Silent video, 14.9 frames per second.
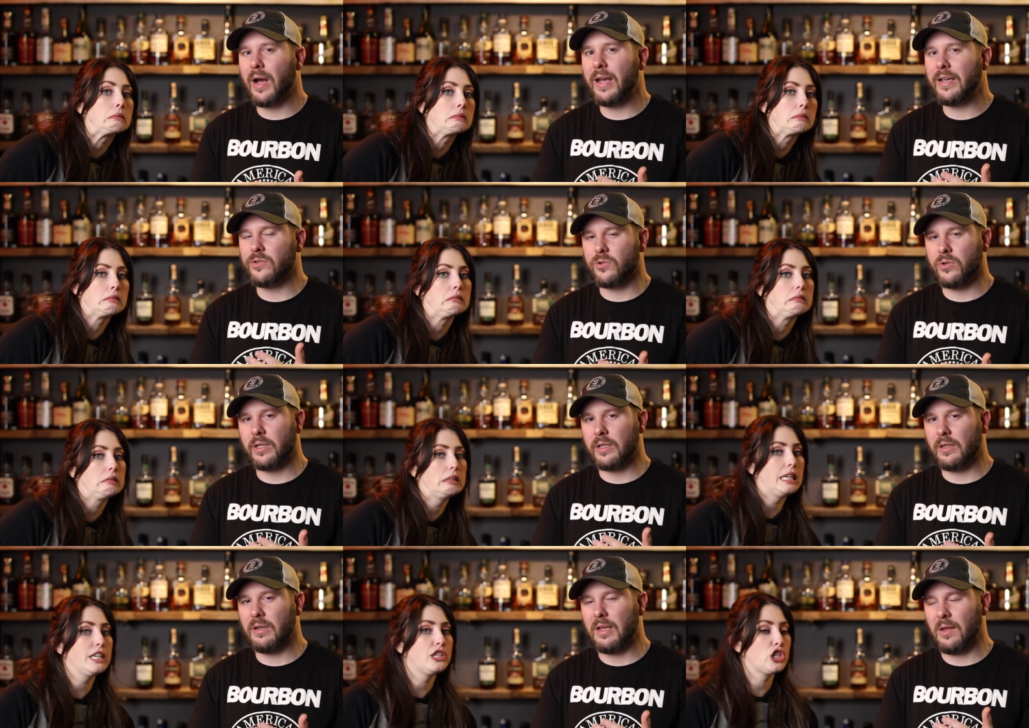Speaker 1: Rye is
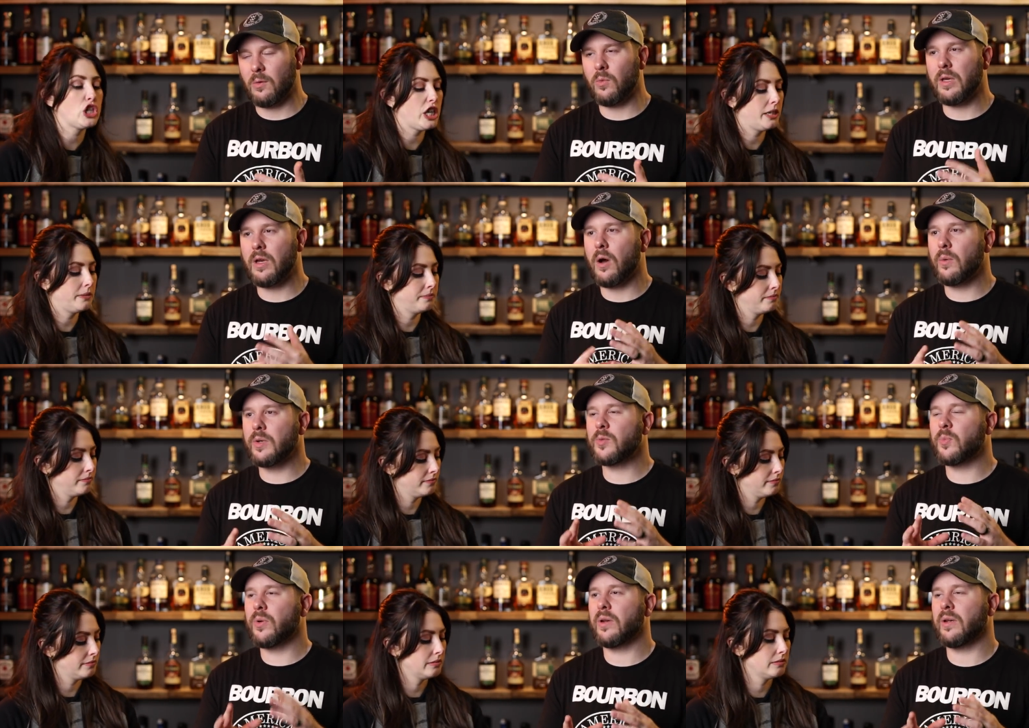drink it neat. We
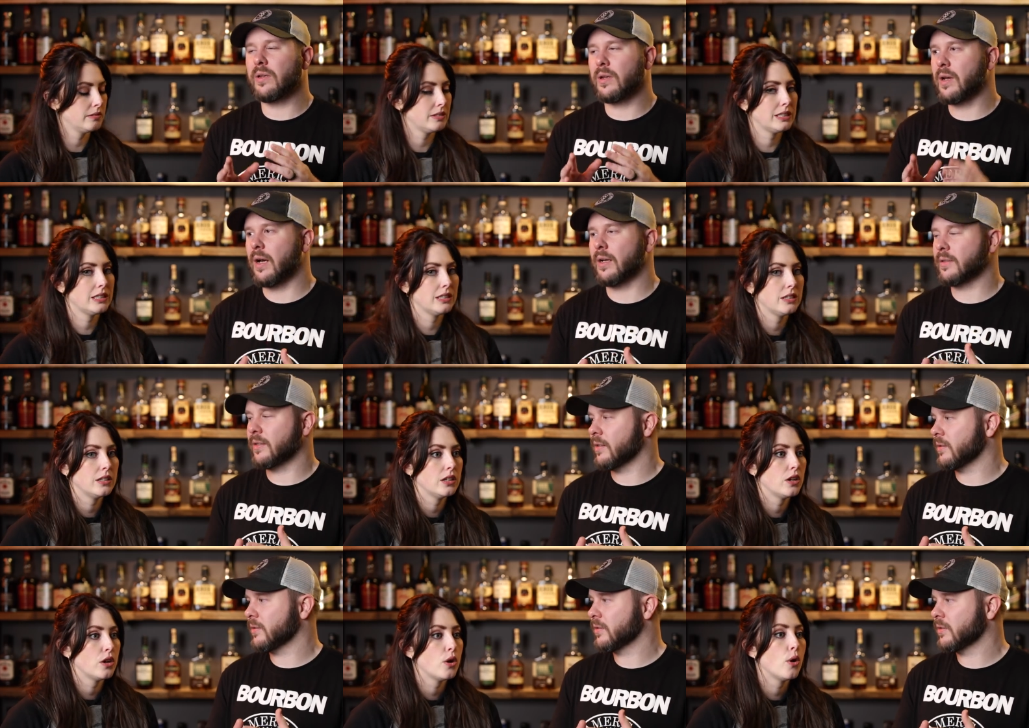always put it in
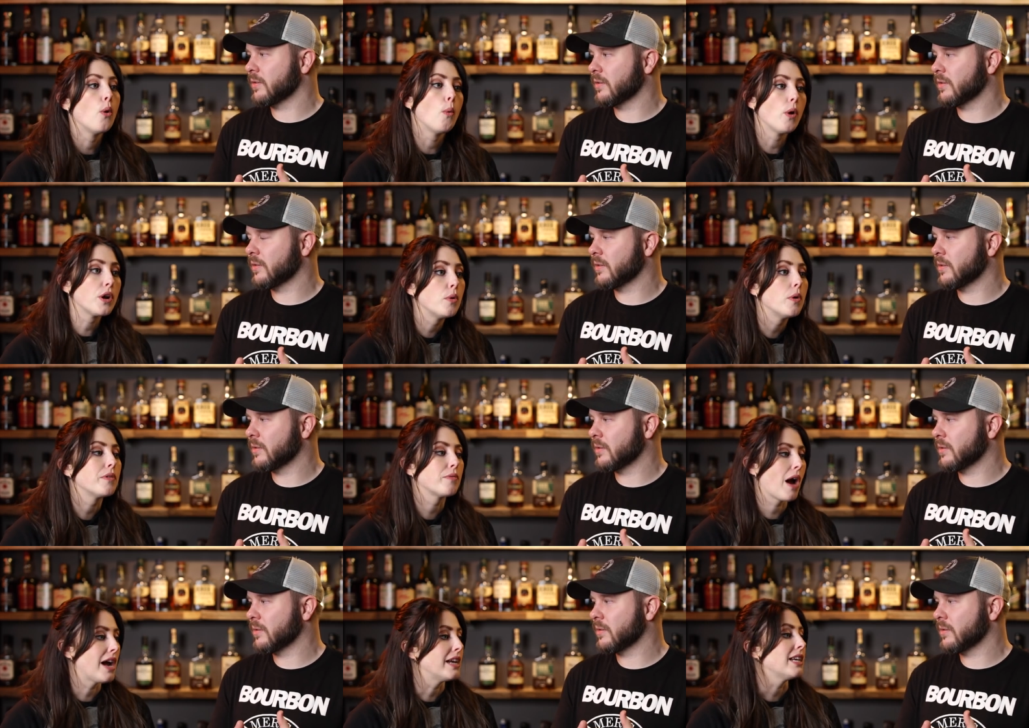cocktails.
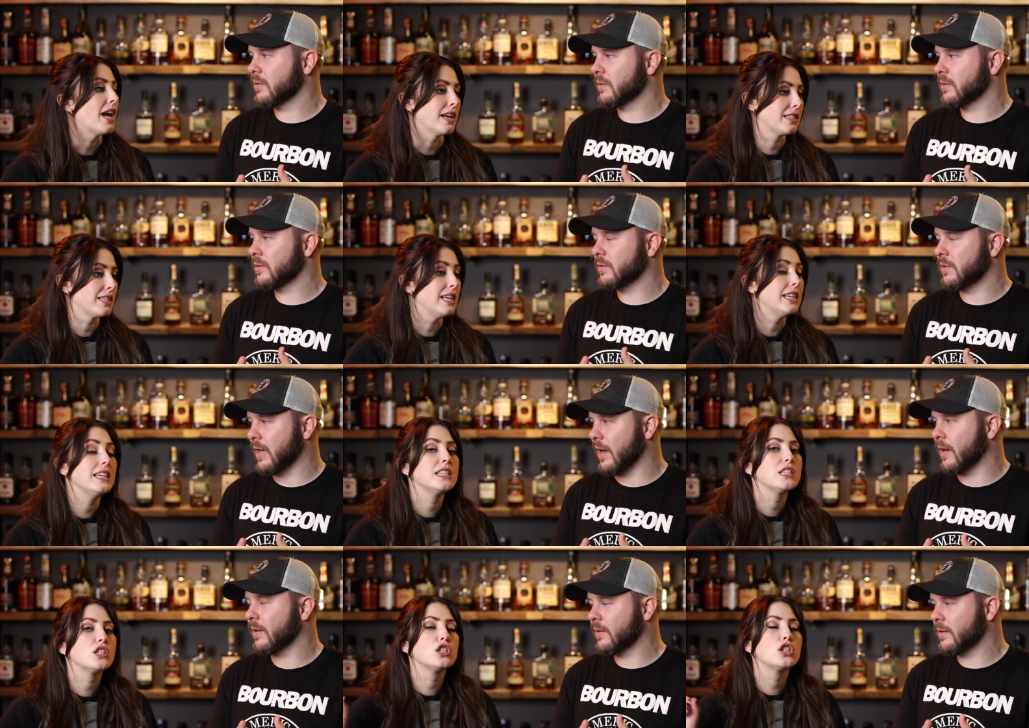
Speaker 2: 101 Rye, yes, it
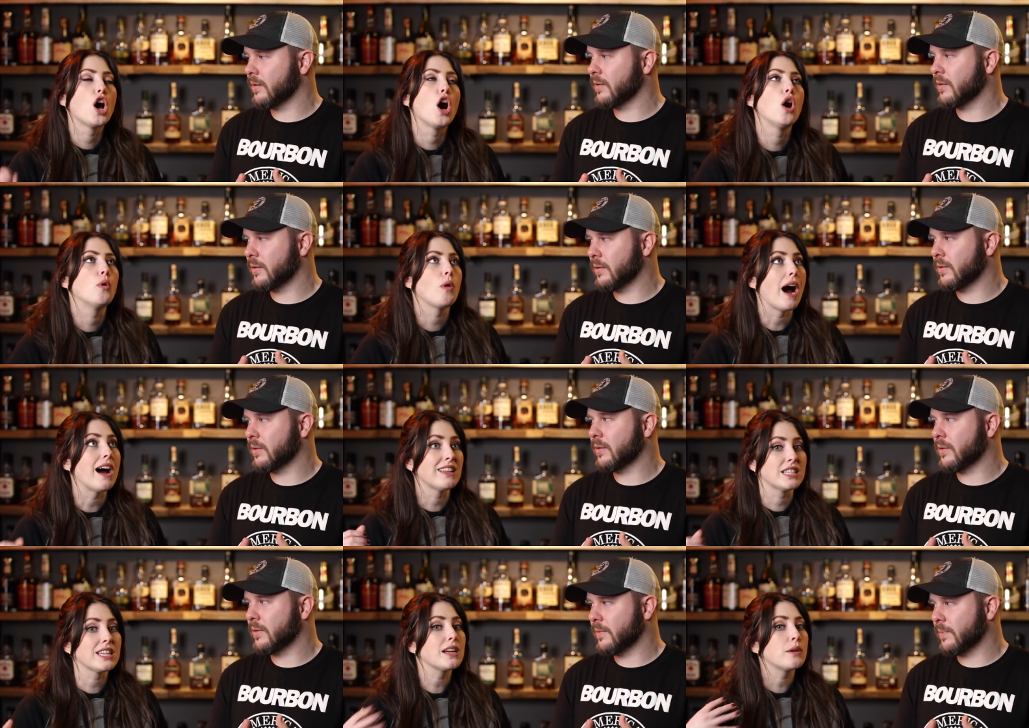yeah. is so.
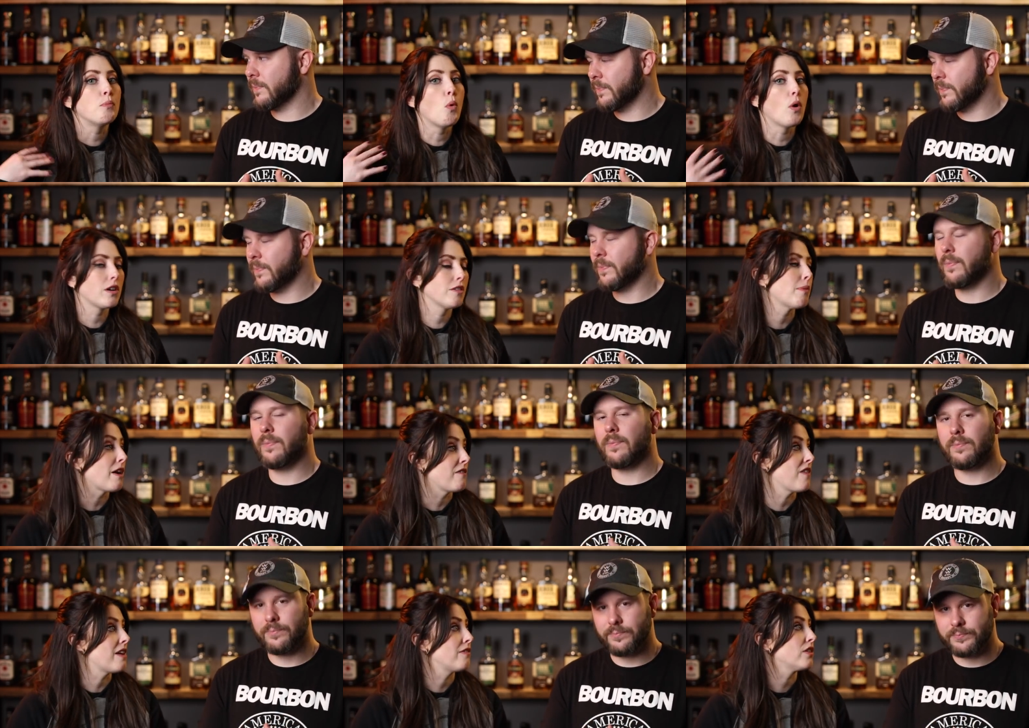It's like one of
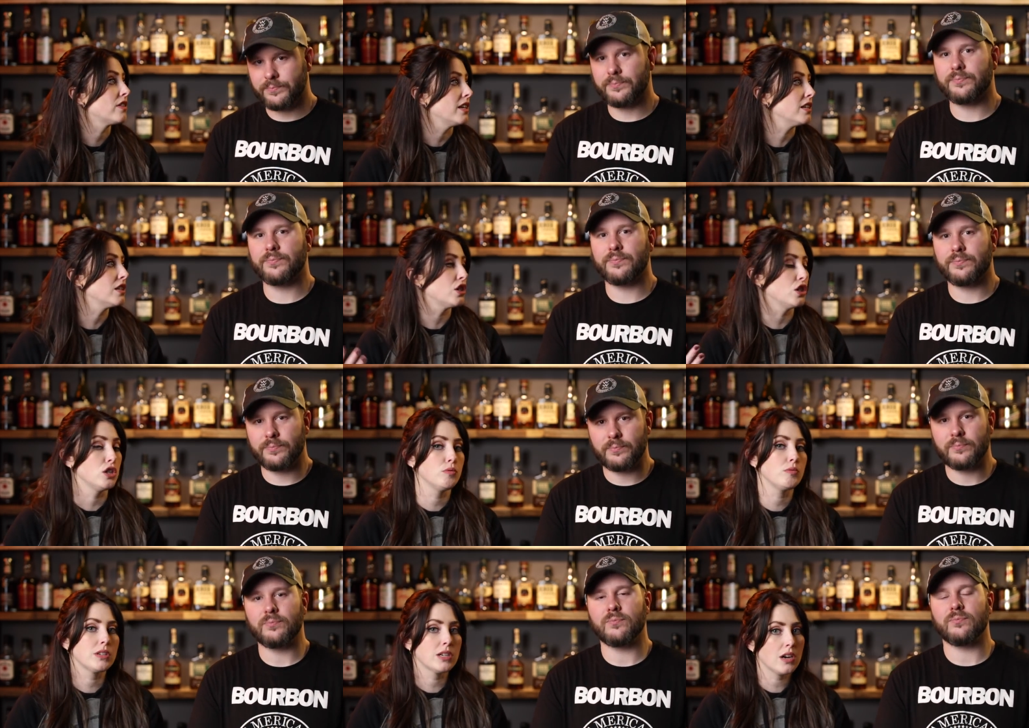my favorite things to
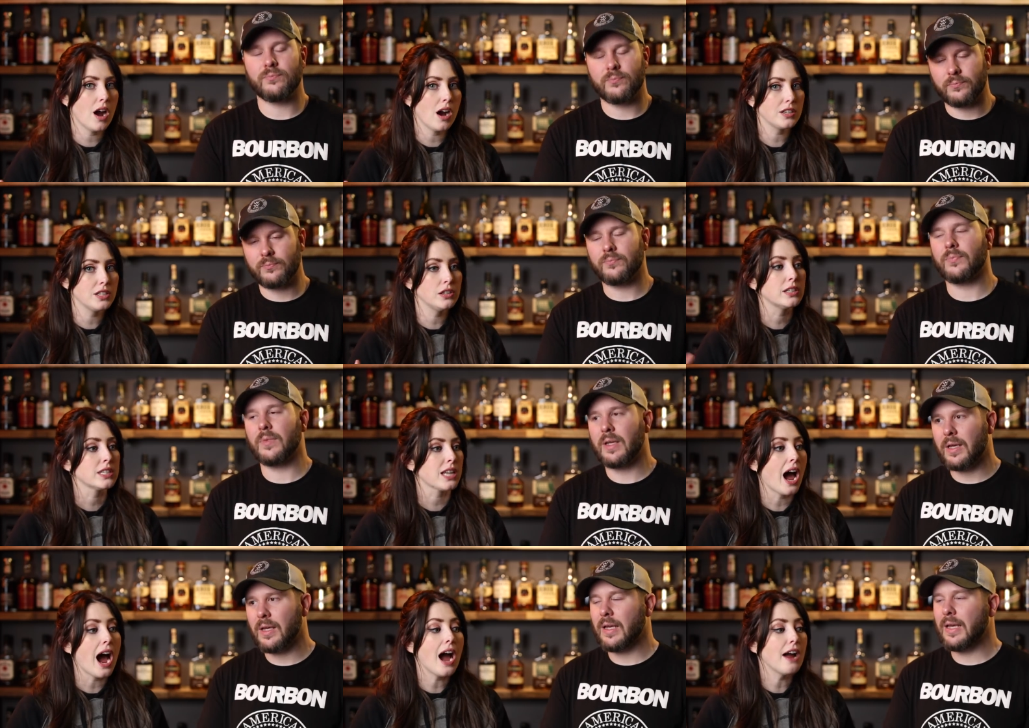use in a cocktail
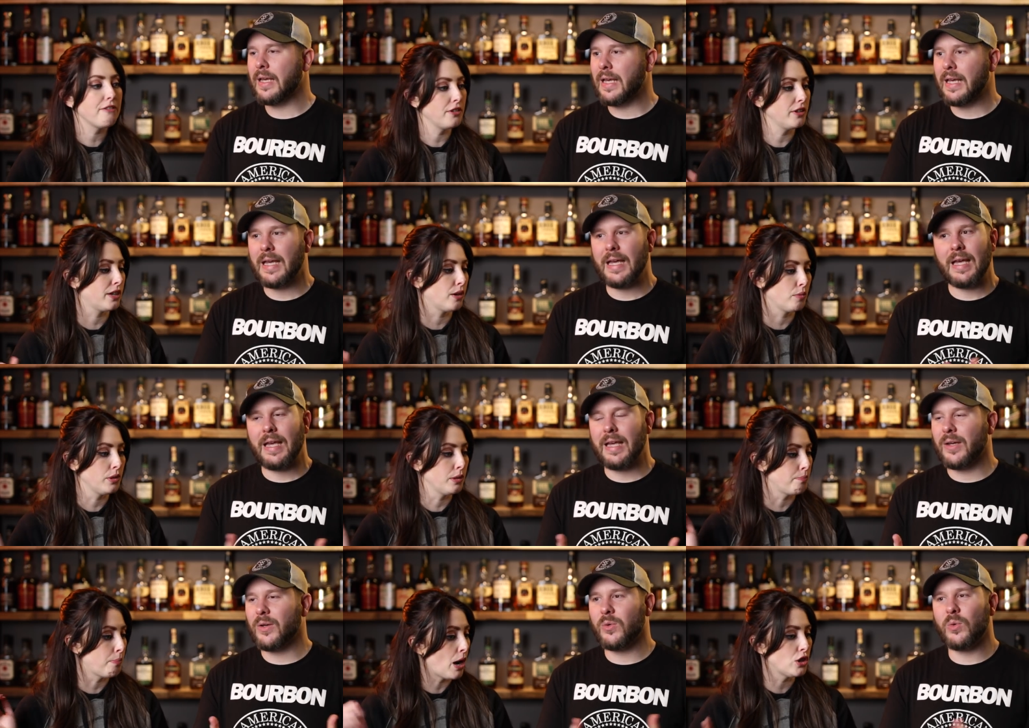because I feel like it
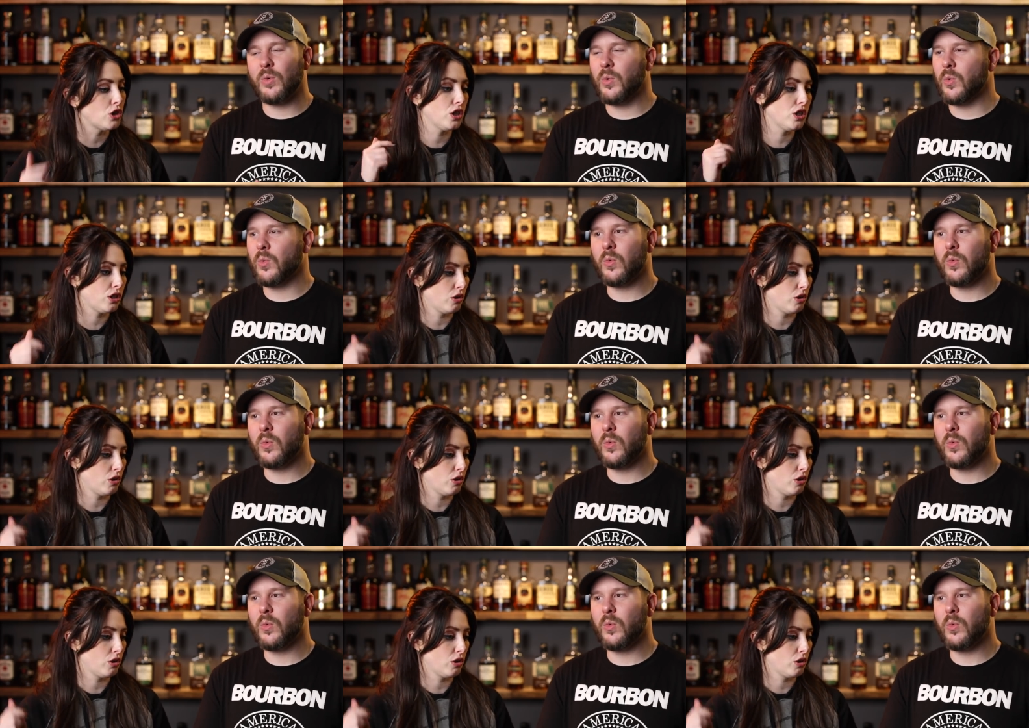really punches